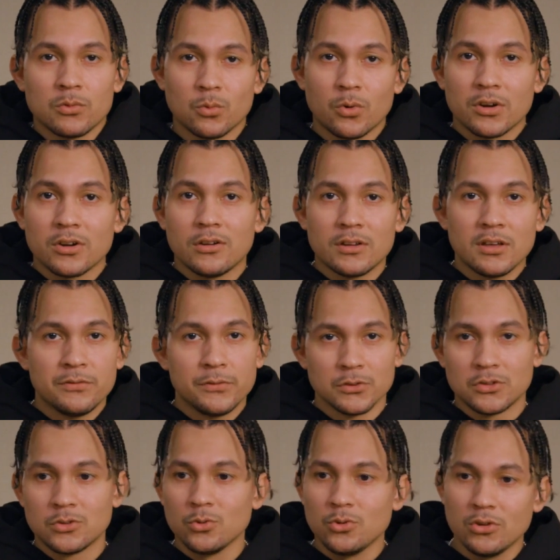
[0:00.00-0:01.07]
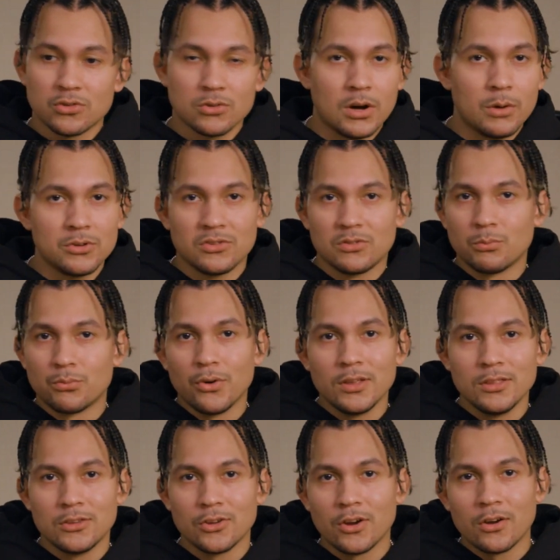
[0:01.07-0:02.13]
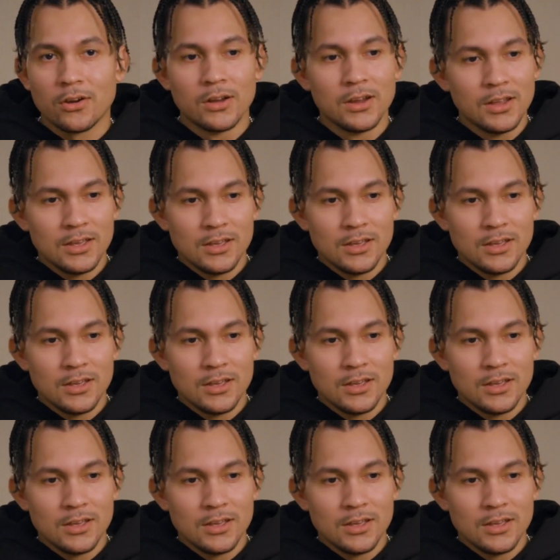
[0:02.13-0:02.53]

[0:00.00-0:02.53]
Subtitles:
working on FL Studio. So I would just bring their